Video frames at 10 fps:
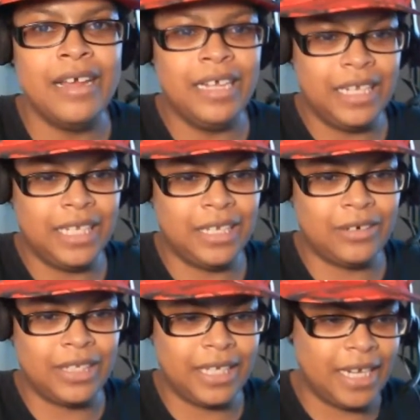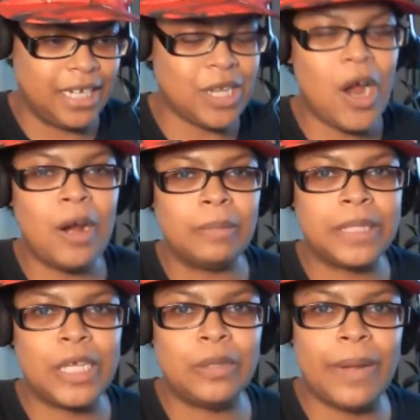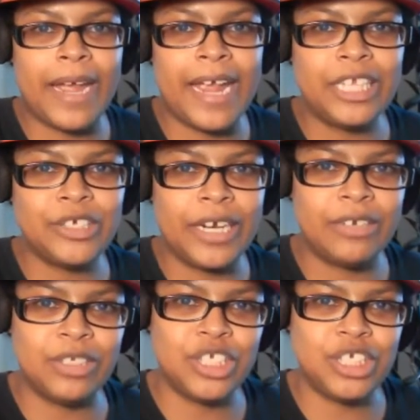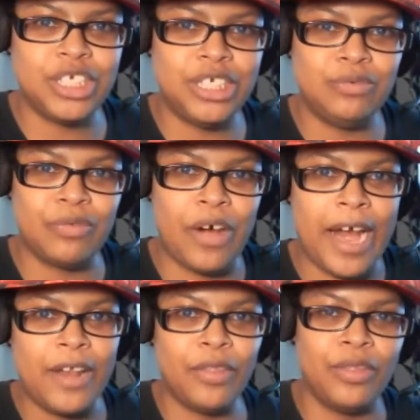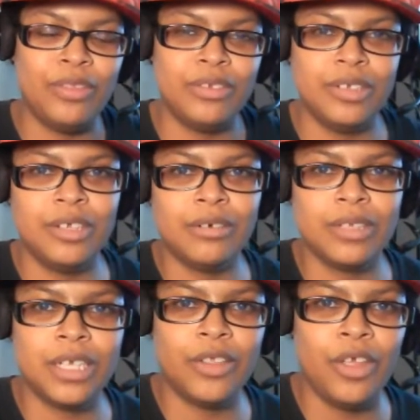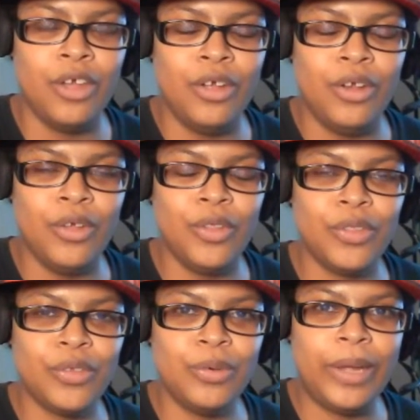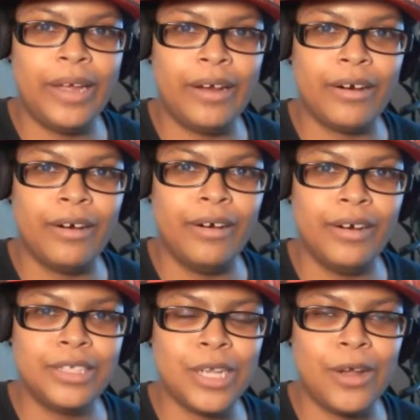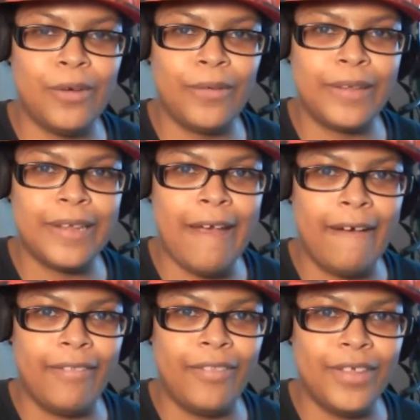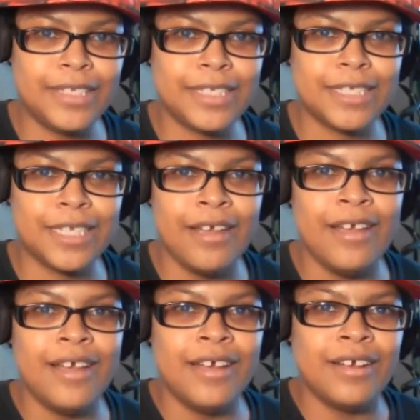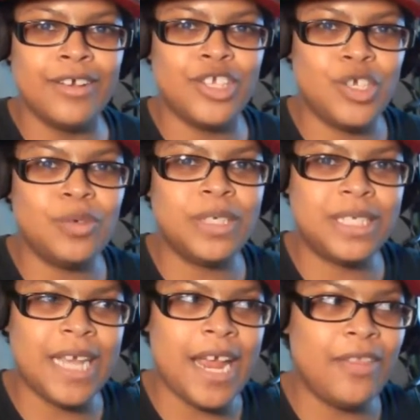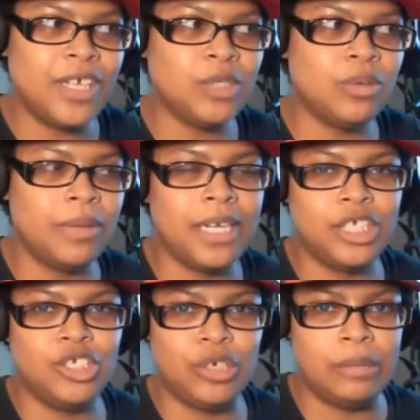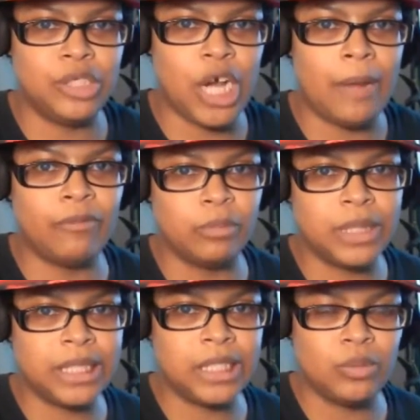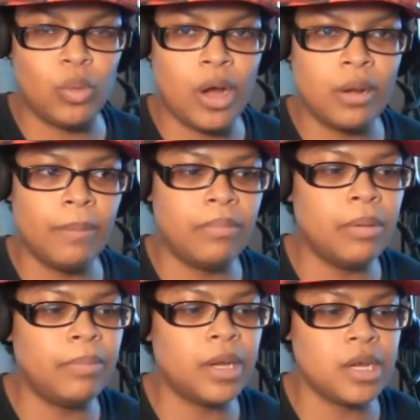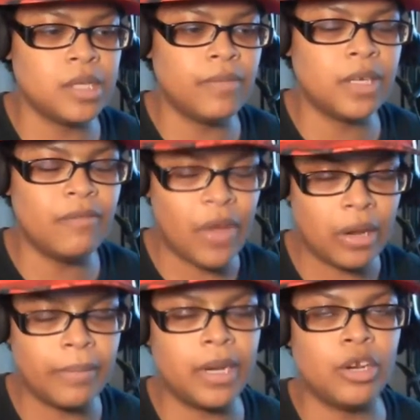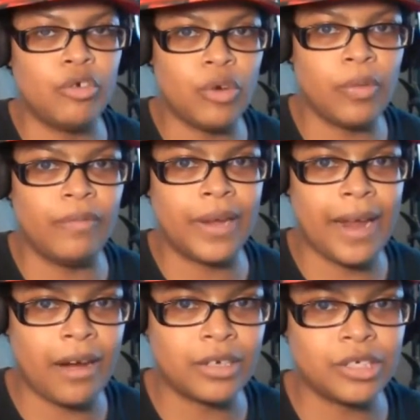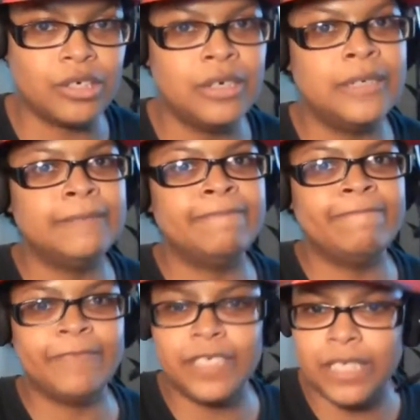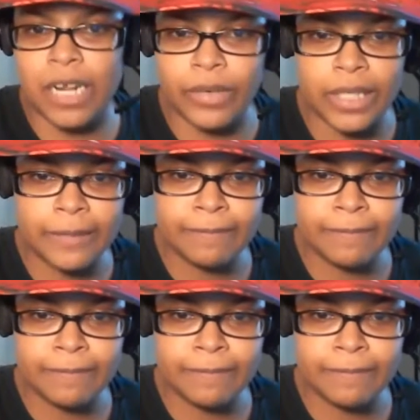literally in his arms, killed by A Train when he ran literally through her. So, yeah, this is, you would say this would be his dream job from season 1, but because of the development and the growth of the character, it's not really.